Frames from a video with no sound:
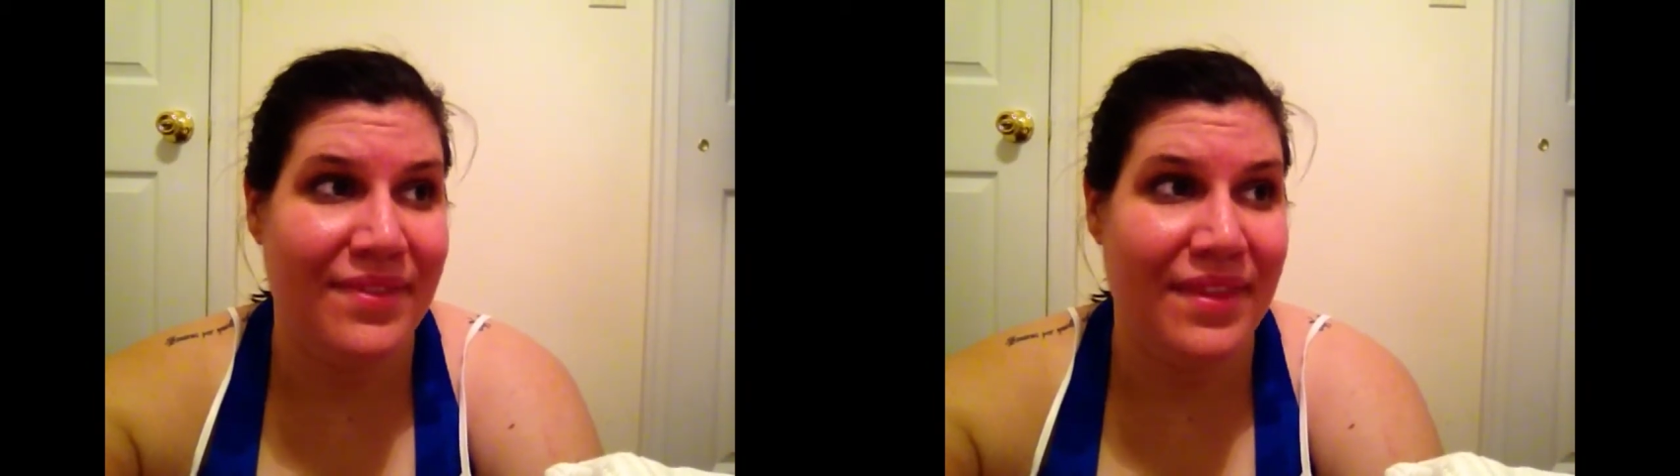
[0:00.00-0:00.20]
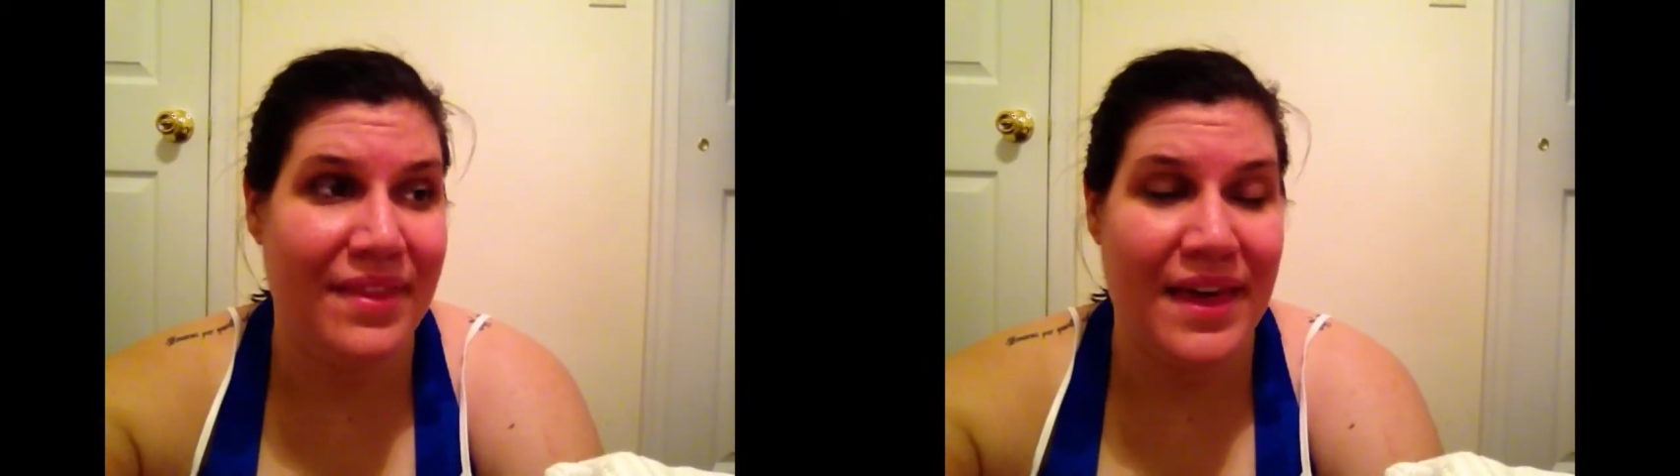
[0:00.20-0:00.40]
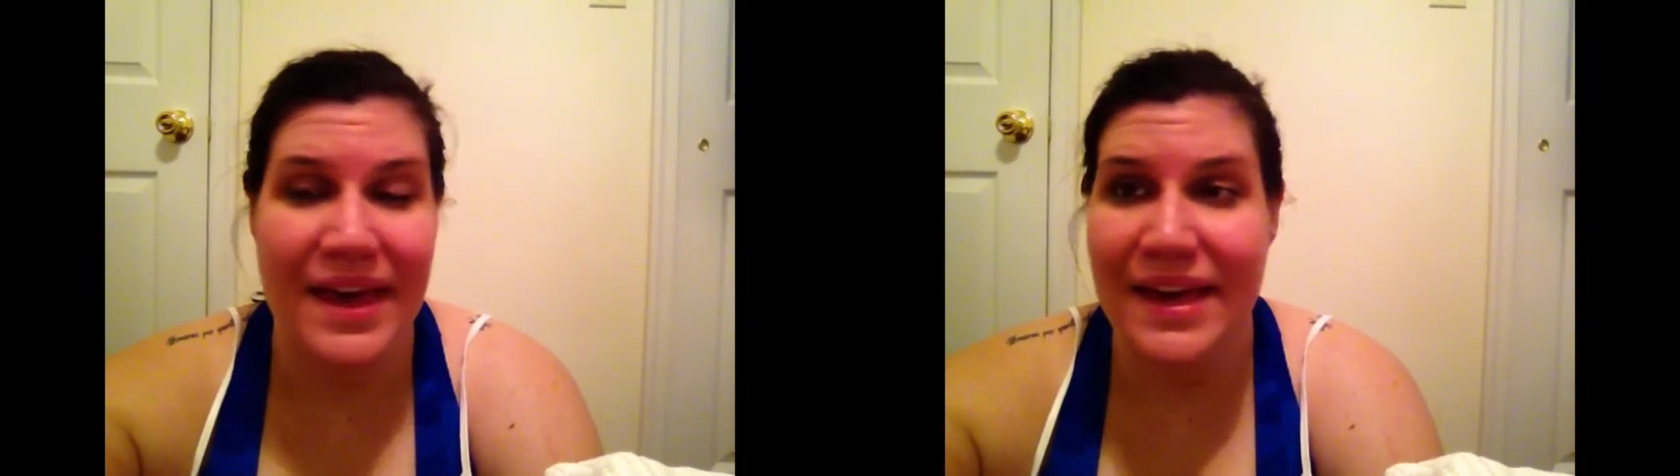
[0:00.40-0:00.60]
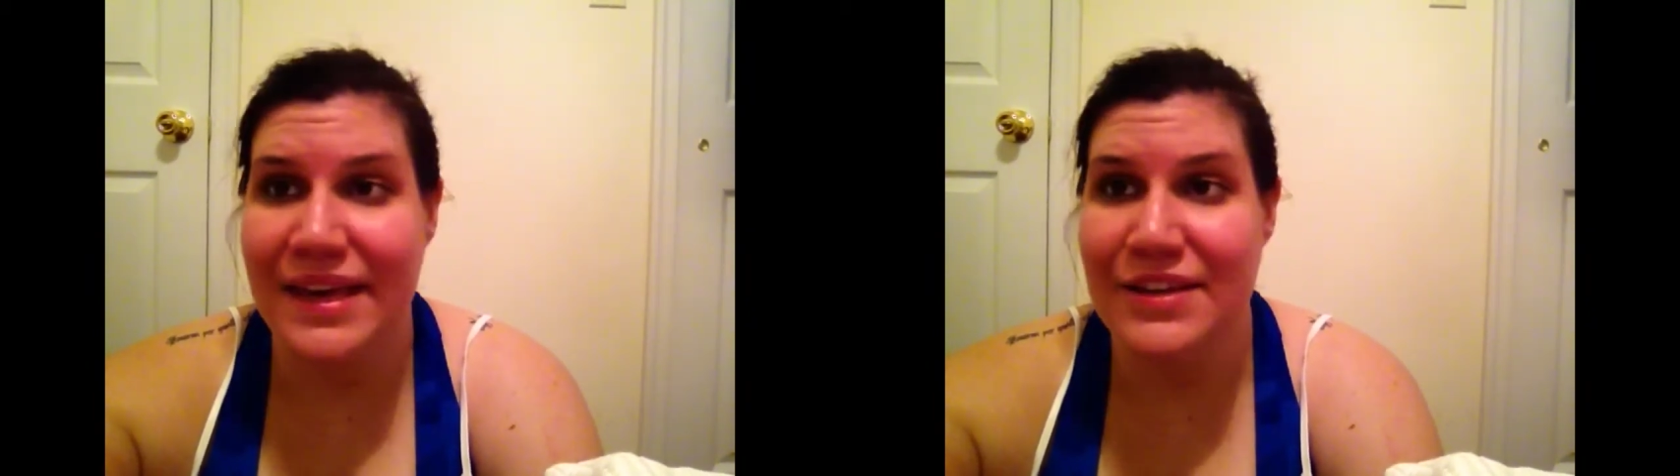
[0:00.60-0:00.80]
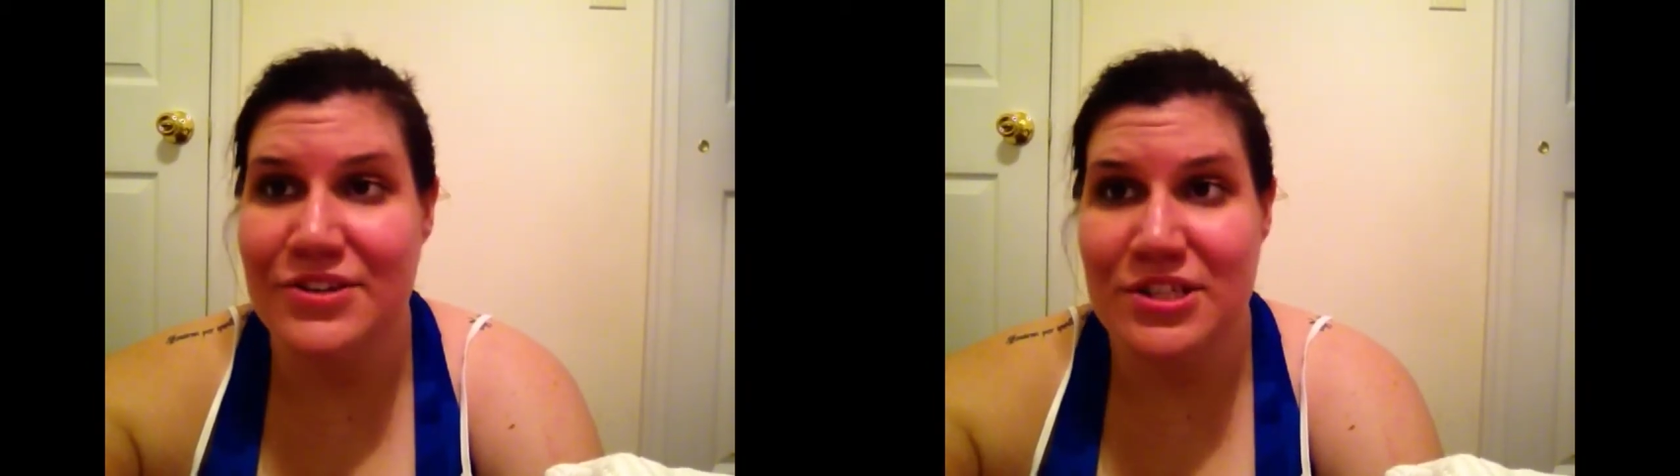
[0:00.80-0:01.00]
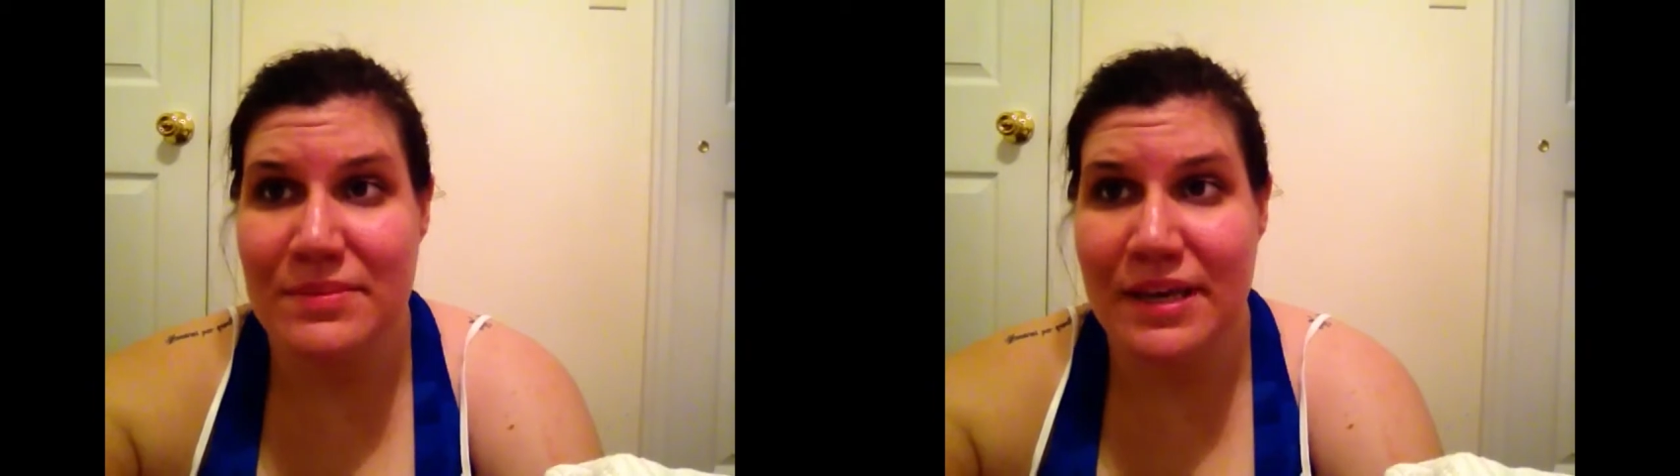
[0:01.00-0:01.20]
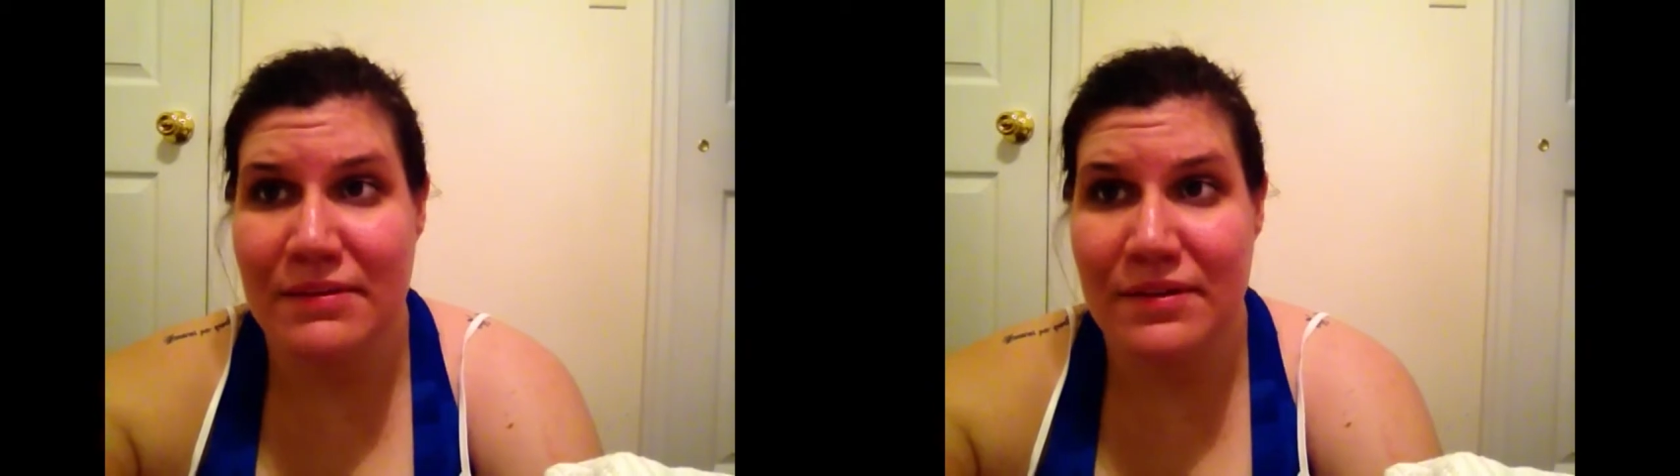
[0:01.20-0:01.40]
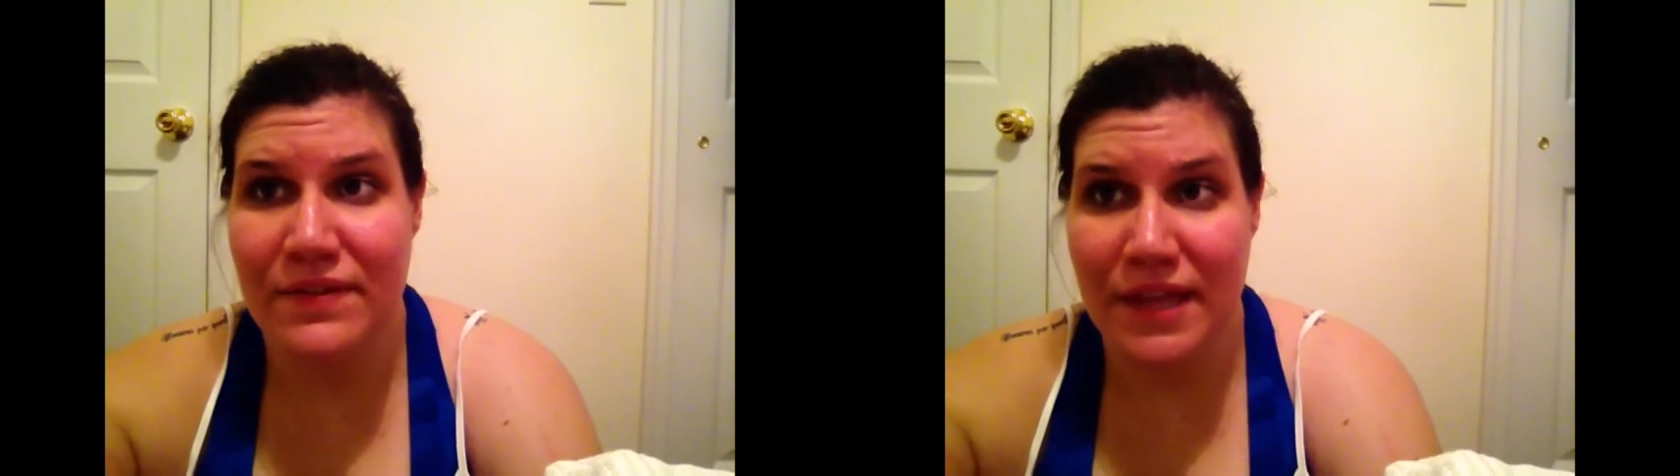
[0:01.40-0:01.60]
they just make
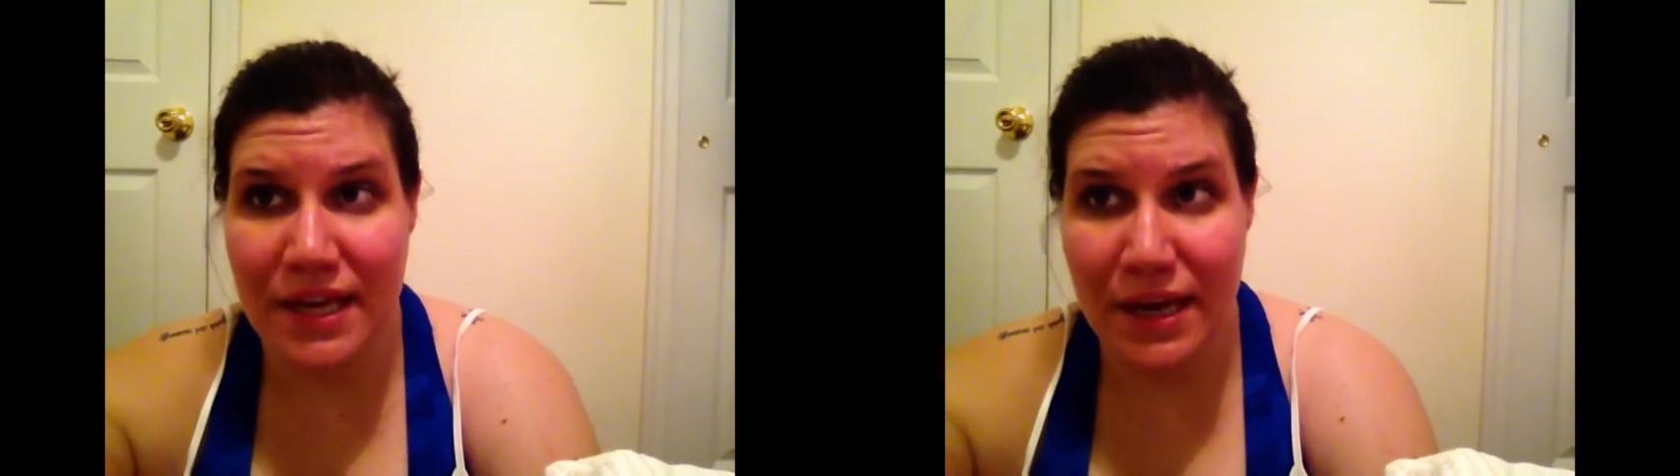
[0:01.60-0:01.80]
me feel like